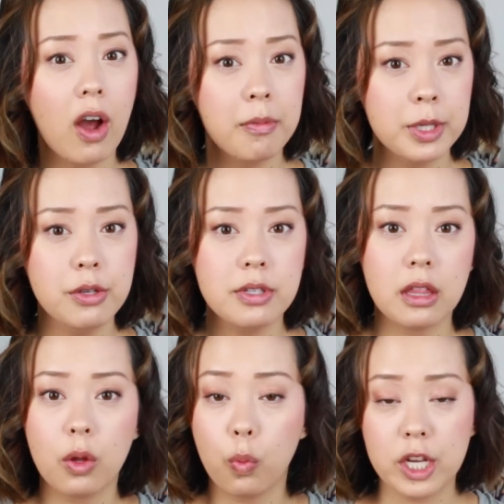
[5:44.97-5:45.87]
I've been
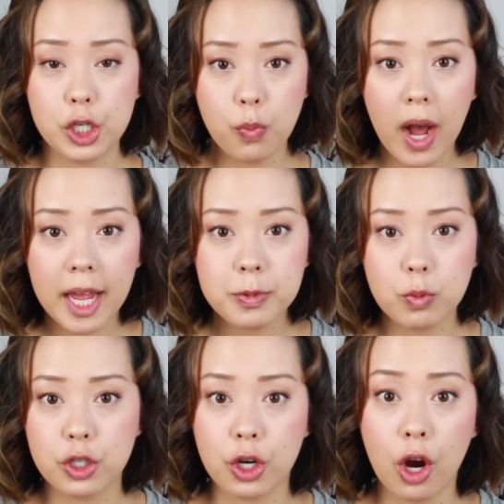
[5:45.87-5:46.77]
using the Wish
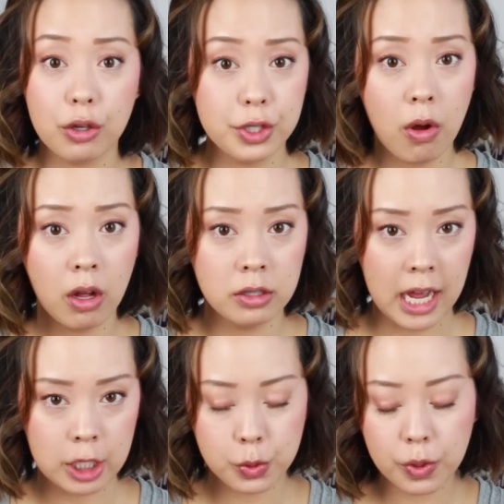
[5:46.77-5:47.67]
wipes which are also all
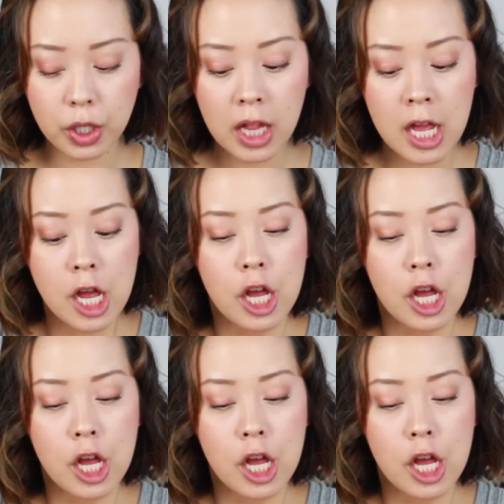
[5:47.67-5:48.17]
natural